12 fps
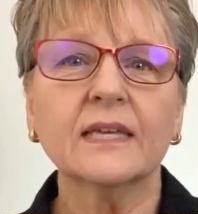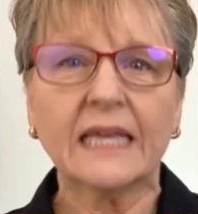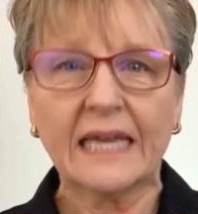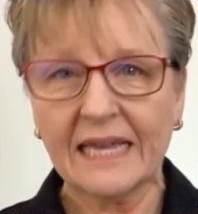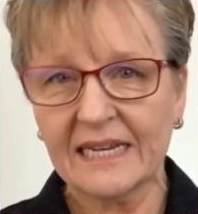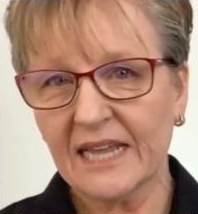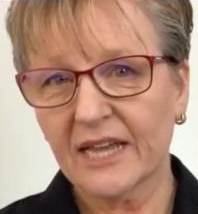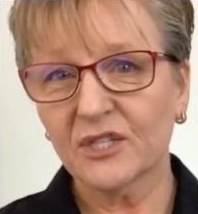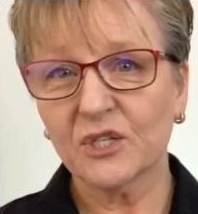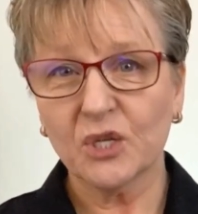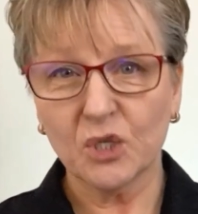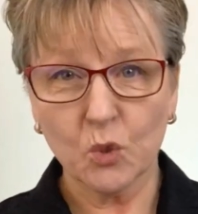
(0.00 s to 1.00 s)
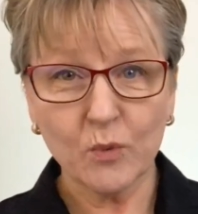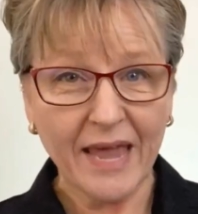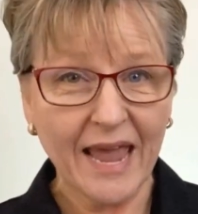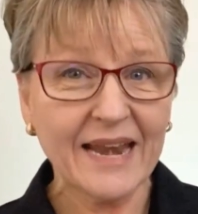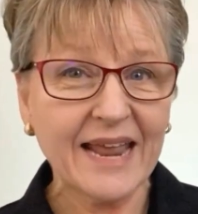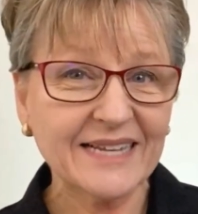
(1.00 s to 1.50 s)
And yes, you
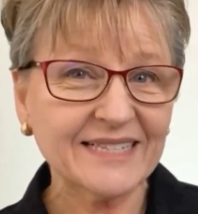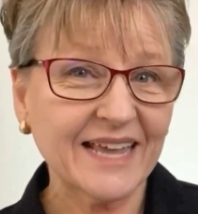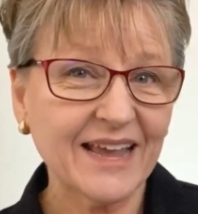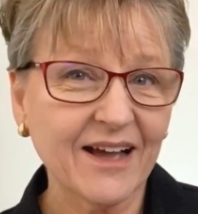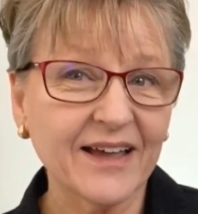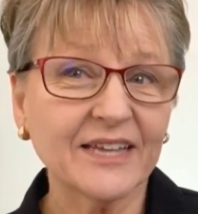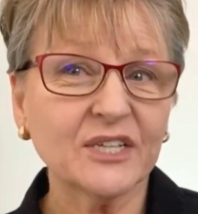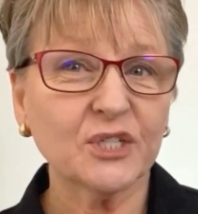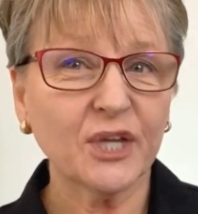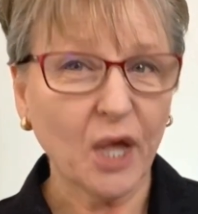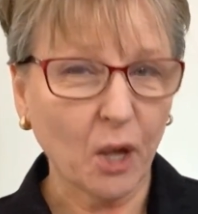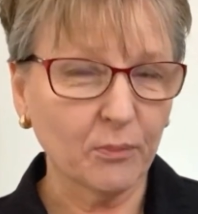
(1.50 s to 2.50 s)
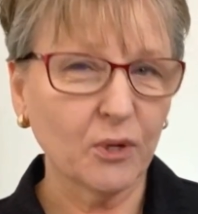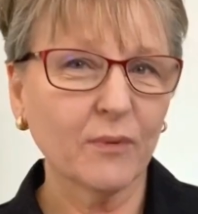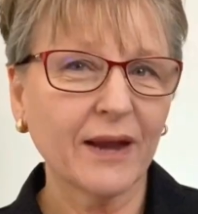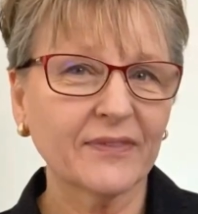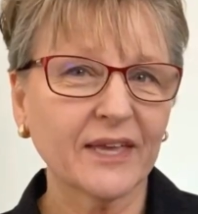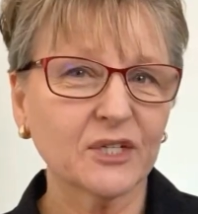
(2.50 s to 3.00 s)
can ask AI to help you write
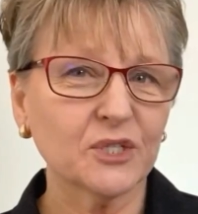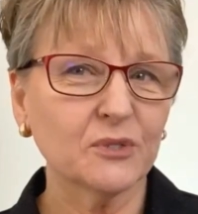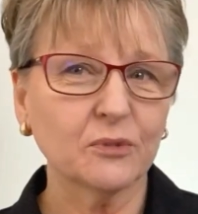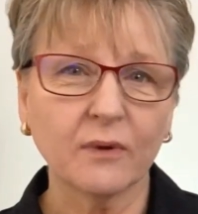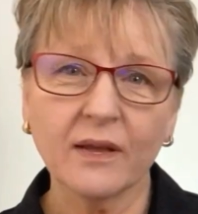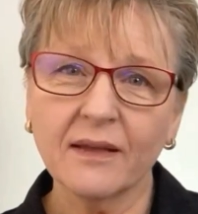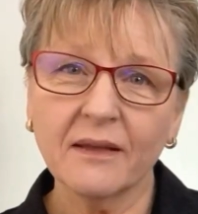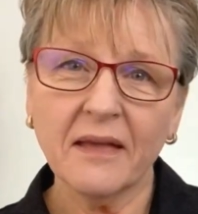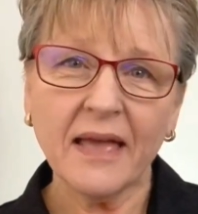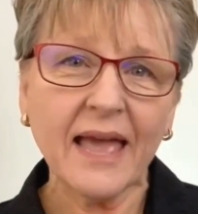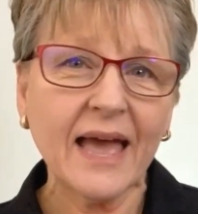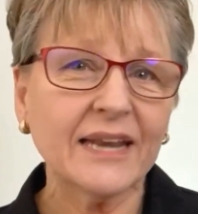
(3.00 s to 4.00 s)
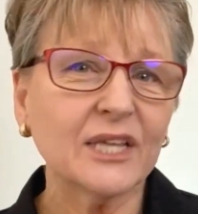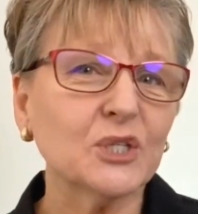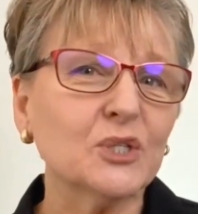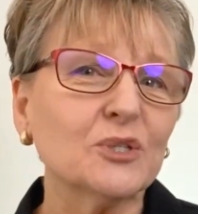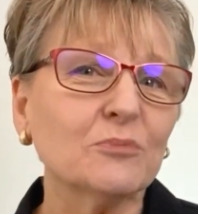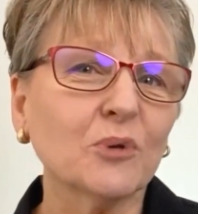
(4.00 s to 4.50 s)
that too. Add it to
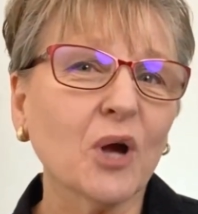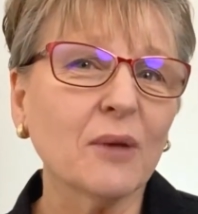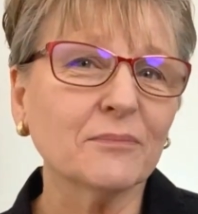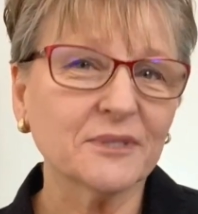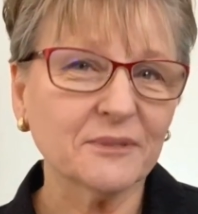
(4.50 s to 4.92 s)
the prompt.